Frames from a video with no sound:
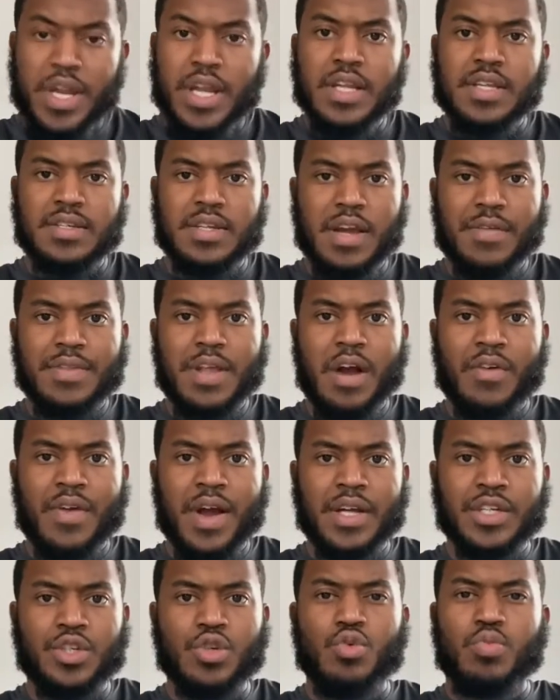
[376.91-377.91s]
it in a safe
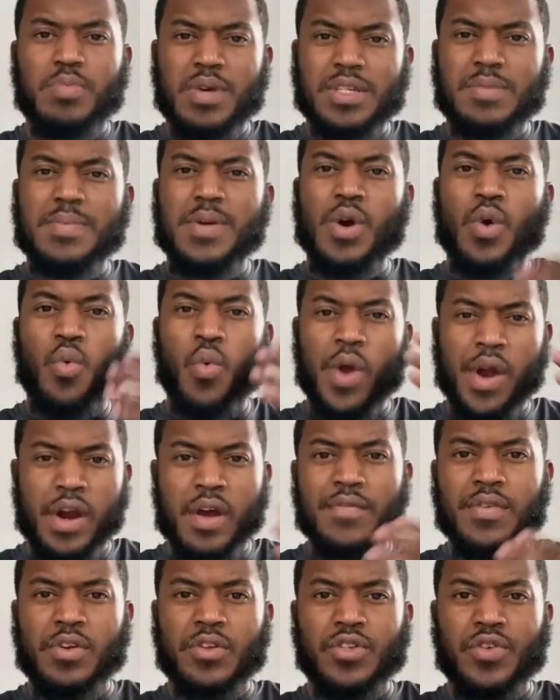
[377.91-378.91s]
direction, you must be aware
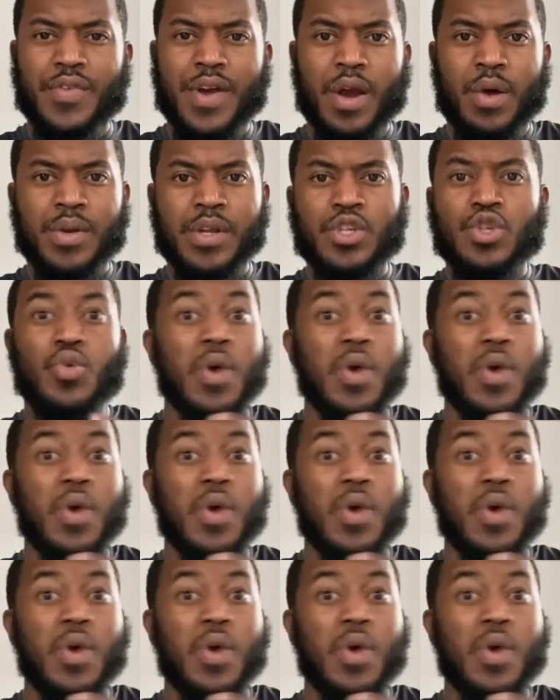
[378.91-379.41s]
of your surroundings.